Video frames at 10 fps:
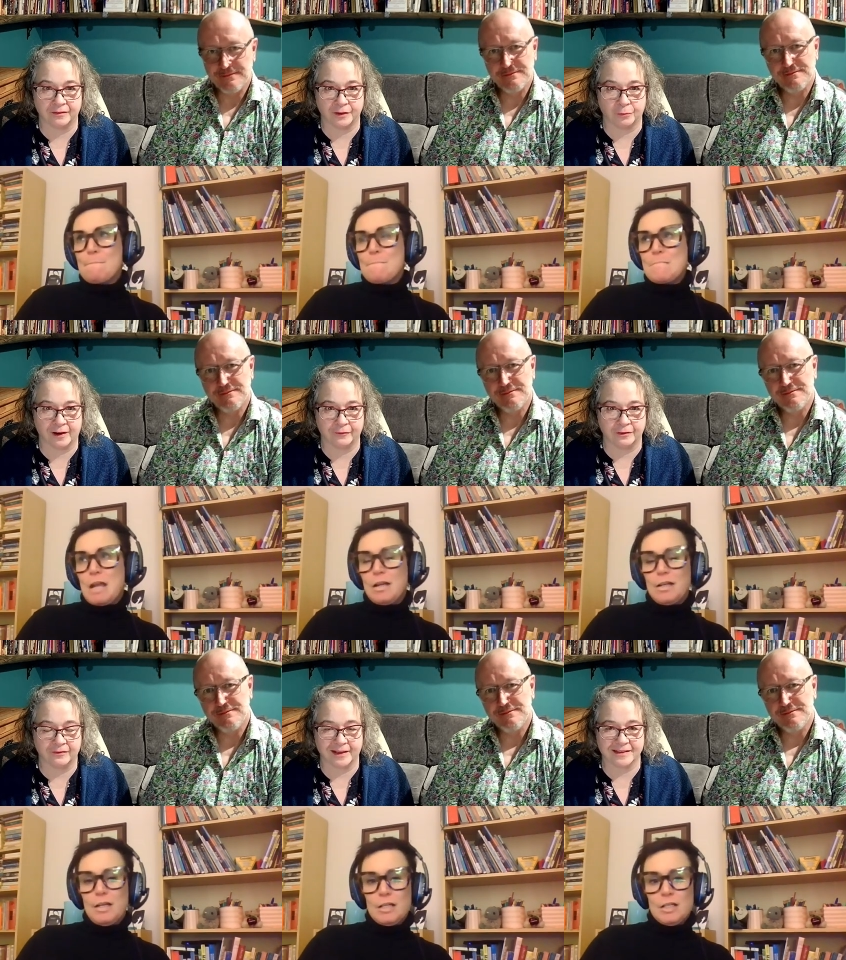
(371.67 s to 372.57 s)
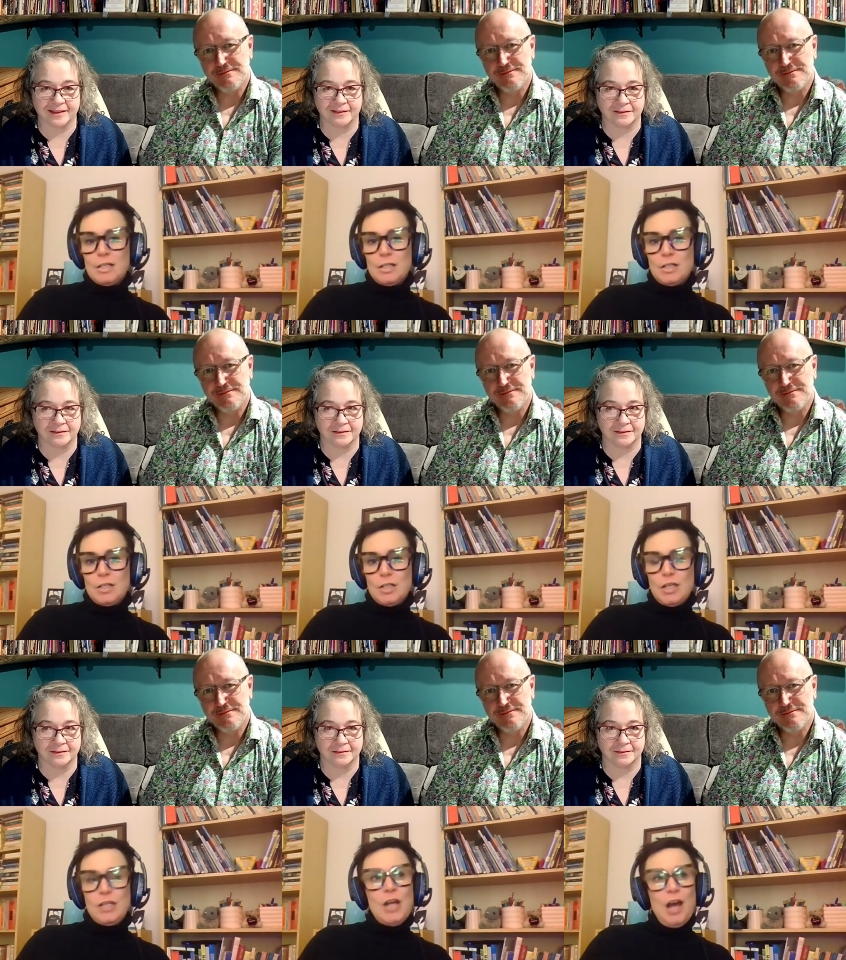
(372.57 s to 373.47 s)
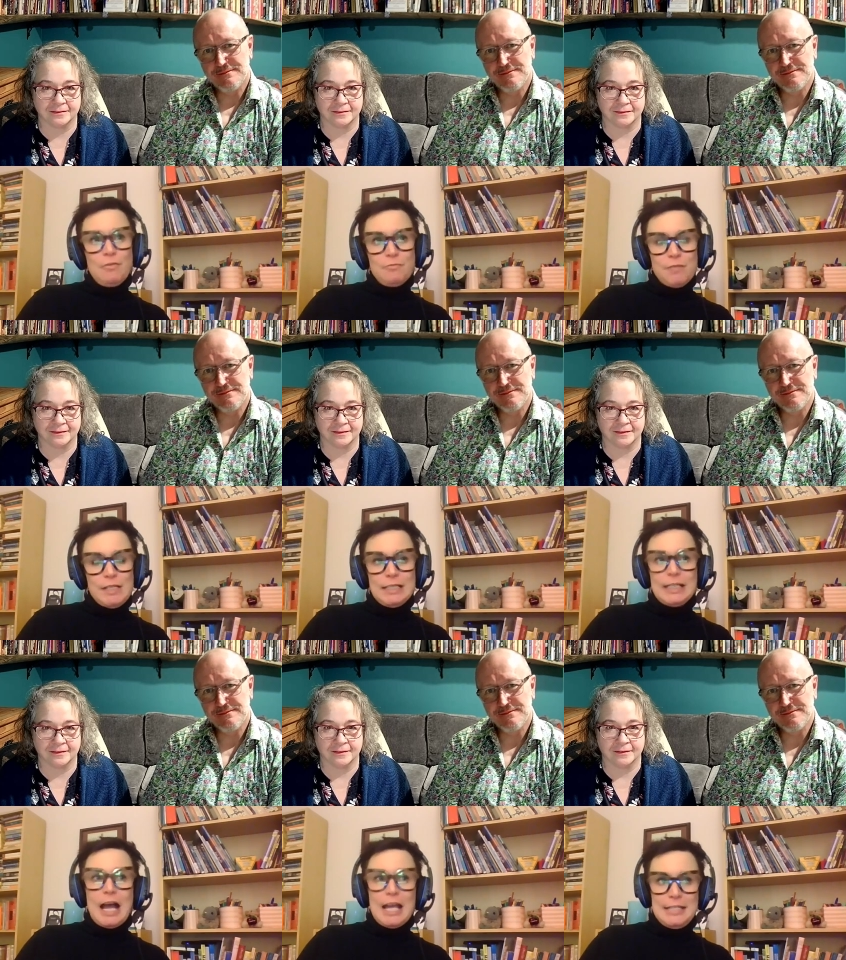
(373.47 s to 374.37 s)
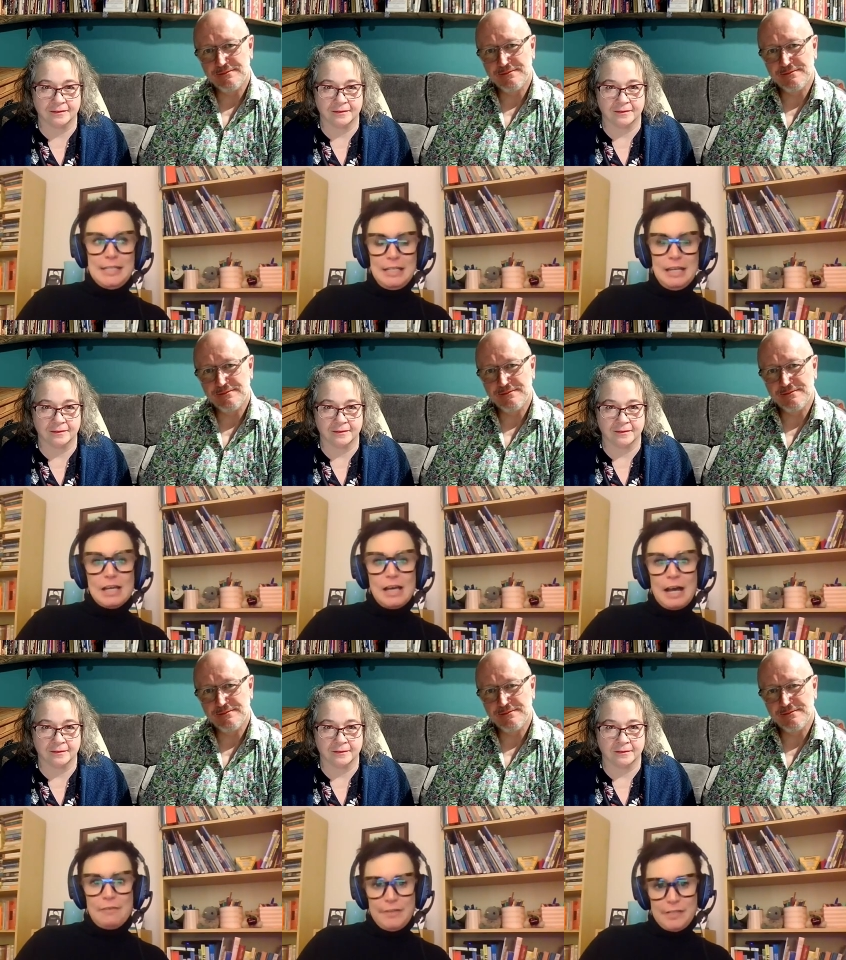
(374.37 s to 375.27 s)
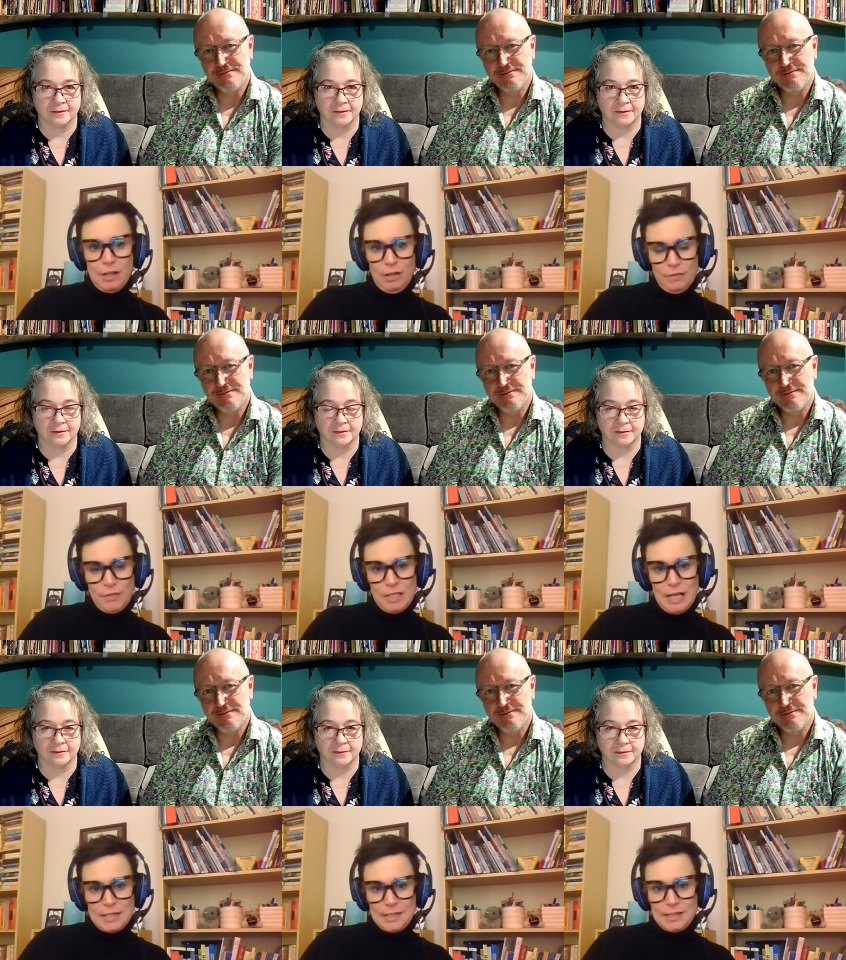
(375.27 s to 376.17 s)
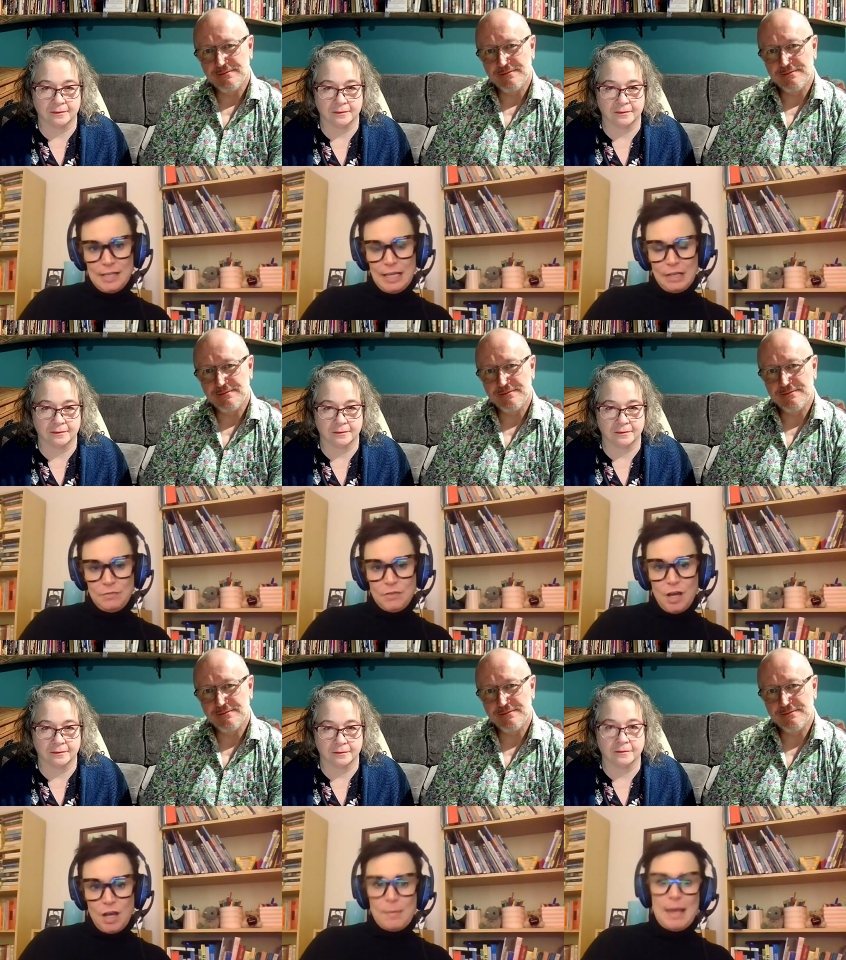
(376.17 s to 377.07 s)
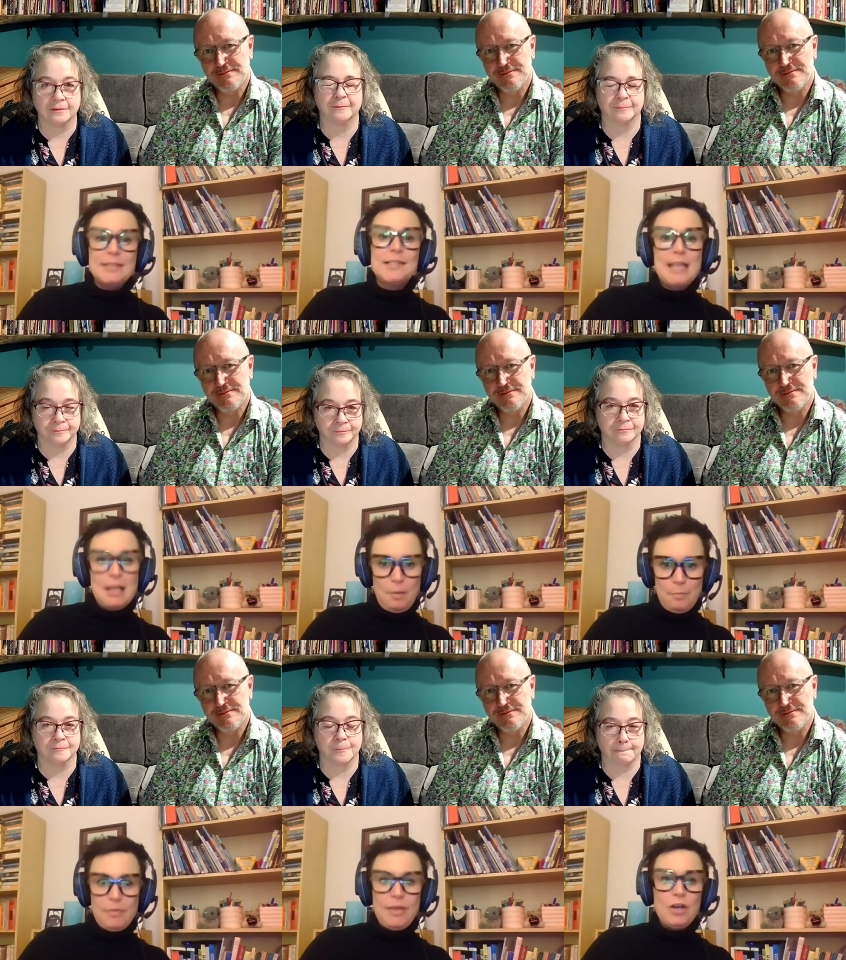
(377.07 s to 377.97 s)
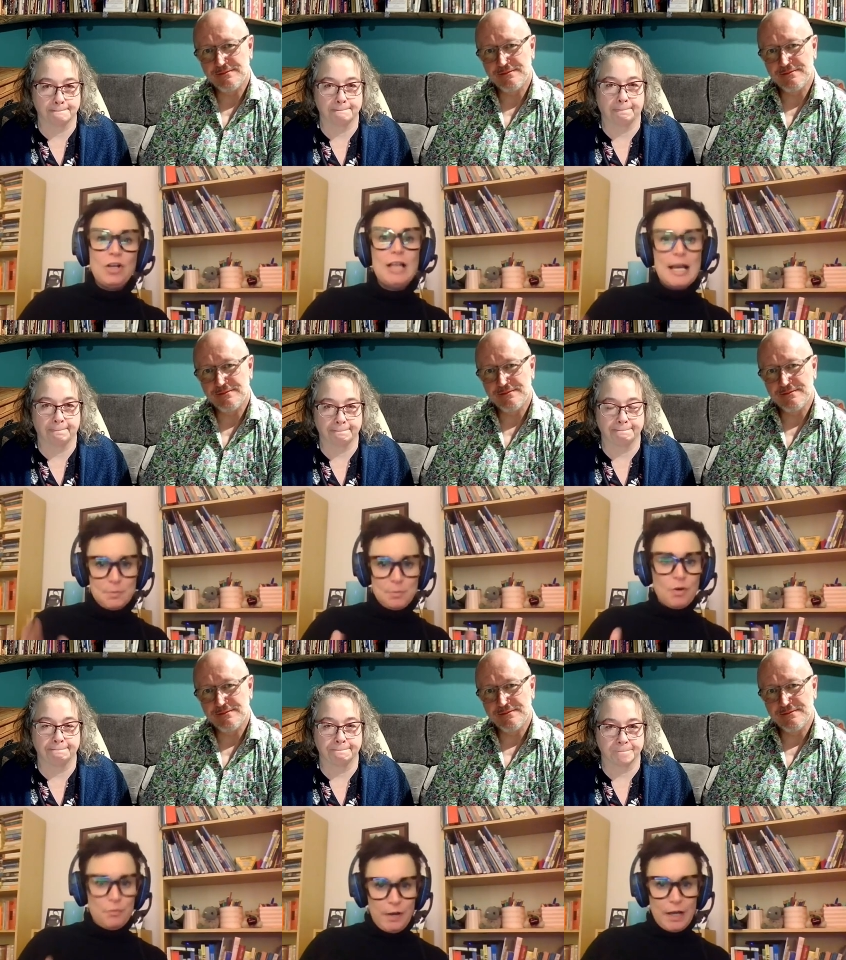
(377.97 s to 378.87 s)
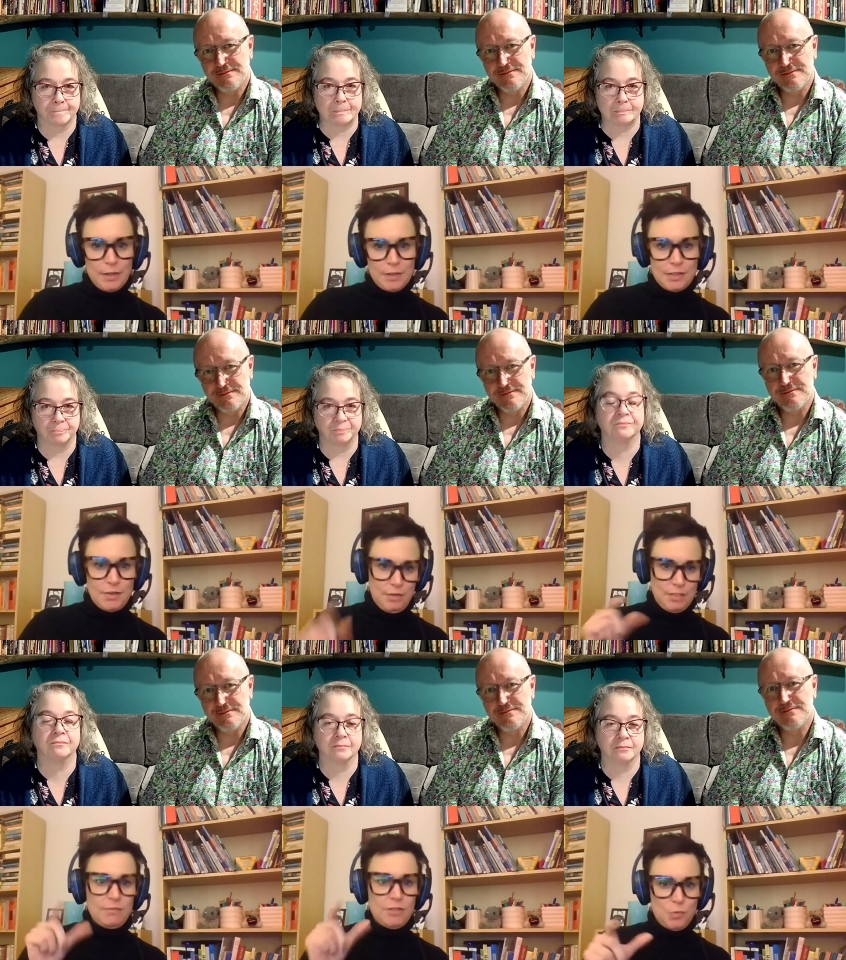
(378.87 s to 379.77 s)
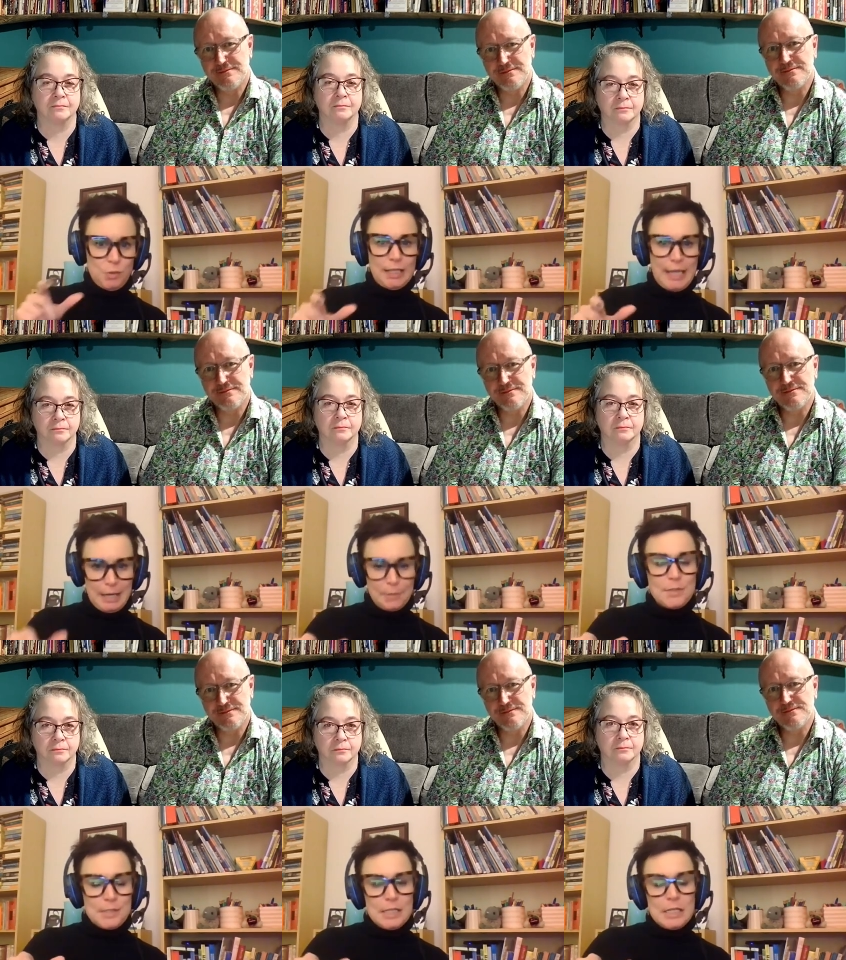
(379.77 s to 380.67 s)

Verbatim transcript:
Speaker 1: the arrival of that day?
Speaker 2: Not really. I did uh, visit all of the classes ahead of time and set up their class profiles, their individual accounts